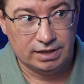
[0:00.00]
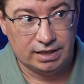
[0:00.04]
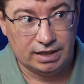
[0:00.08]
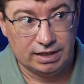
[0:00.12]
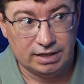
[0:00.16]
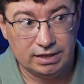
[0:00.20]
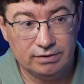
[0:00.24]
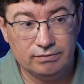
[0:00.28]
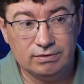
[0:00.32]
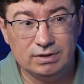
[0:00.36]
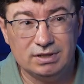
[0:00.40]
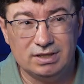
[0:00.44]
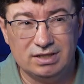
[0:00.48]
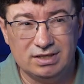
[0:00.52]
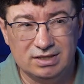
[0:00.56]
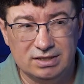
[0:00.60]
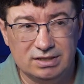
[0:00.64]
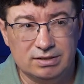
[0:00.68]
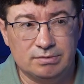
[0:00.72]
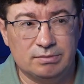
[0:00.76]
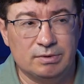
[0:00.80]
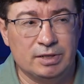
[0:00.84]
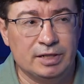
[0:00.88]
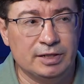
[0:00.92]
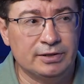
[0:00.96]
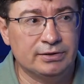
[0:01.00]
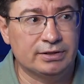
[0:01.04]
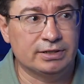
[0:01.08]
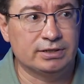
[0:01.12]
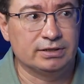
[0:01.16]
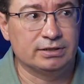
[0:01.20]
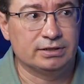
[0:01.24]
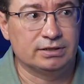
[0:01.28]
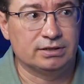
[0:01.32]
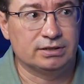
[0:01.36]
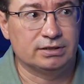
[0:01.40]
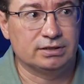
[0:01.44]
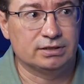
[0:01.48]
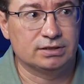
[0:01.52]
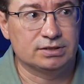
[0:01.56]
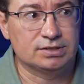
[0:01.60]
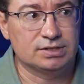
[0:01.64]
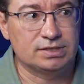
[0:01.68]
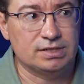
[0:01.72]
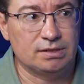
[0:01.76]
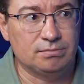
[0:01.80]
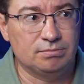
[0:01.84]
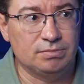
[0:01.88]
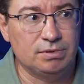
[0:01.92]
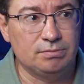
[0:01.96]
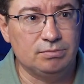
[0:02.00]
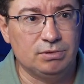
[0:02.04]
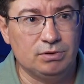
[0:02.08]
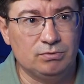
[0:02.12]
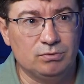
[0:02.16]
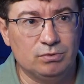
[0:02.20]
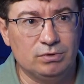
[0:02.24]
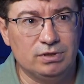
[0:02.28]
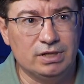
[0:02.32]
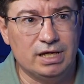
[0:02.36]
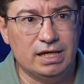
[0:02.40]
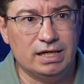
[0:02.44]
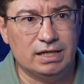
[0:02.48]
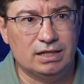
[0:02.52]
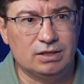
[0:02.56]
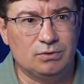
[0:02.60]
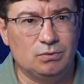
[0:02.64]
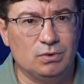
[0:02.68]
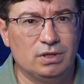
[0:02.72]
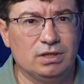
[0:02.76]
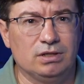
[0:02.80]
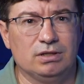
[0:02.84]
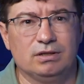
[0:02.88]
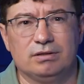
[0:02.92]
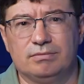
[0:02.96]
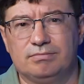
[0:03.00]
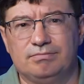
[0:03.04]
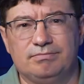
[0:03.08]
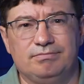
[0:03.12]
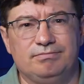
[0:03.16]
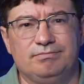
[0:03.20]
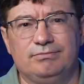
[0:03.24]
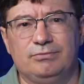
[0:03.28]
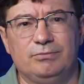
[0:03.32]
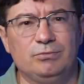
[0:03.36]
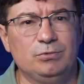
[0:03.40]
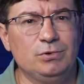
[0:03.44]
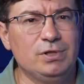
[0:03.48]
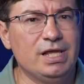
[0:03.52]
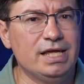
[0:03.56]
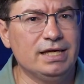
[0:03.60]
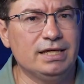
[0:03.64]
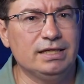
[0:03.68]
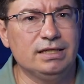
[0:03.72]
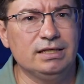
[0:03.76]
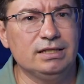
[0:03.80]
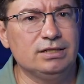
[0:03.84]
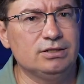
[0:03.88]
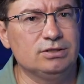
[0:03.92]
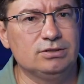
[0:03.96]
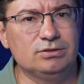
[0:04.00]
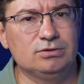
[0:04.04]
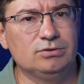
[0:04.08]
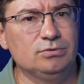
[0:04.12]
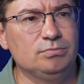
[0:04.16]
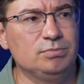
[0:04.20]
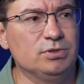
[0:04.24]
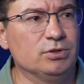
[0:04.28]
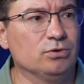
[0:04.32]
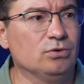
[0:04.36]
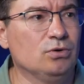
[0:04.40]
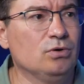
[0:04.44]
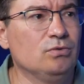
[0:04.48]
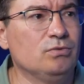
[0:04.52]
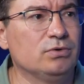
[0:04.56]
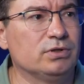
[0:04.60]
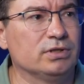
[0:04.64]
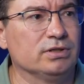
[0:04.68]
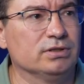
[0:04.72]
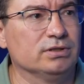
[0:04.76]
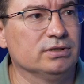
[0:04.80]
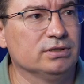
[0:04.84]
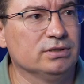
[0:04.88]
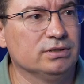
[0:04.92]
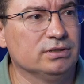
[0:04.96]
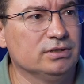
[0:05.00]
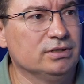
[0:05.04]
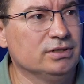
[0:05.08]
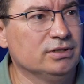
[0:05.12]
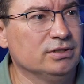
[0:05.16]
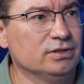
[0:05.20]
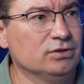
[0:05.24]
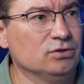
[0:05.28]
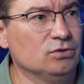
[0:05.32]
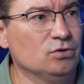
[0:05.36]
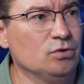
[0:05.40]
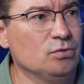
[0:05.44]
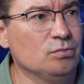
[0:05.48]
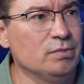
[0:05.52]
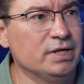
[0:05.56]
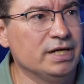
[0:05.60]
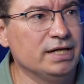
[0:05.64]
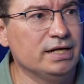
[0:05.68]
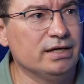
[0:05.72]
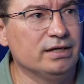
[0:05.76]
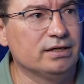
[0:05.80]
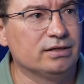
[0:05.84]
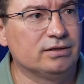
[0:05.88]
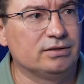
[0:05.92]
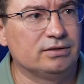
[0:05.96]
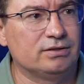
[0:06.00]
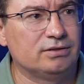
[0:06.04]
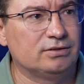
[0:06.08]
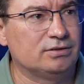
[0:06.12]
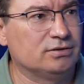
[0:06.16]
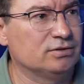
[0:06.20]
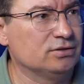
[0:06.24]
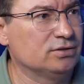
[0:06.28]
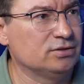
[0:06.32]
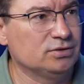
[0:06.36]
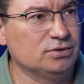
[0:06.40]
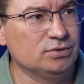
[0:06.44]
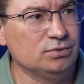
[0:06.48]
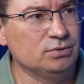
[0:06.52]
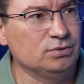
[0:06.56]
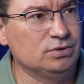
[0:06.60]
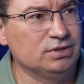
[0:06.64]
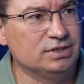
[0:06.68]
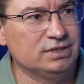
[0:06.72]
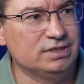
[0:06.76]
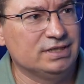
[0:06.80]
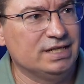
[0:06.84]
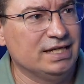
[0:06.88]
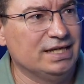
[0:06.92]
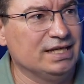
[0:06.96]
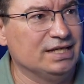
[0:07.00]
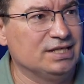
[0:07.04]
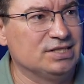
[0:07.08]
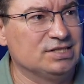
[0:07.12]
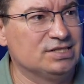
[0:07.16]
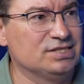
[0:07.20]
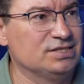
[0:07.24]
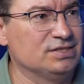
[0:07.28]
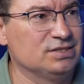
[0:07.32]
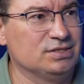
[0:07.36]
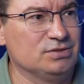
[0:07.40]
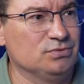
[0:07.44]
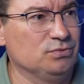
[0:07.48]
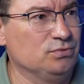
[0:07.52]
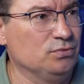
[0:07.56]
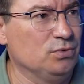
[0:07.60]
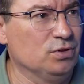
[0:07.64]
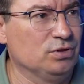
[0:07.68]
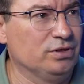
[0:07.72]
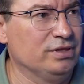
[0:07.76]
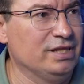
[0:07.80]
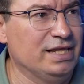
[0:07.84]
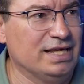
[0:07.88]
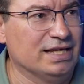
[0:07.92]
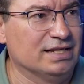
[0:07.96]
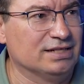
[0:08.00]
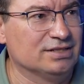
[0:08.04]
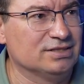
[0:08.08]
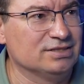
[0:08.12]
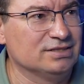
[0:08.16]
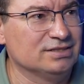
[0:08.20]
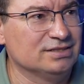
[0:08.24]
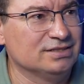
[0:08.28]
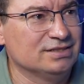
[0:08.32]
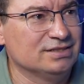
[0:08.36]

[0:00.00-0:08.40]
And even in America, some people would like it to be over, no matter who takes what land.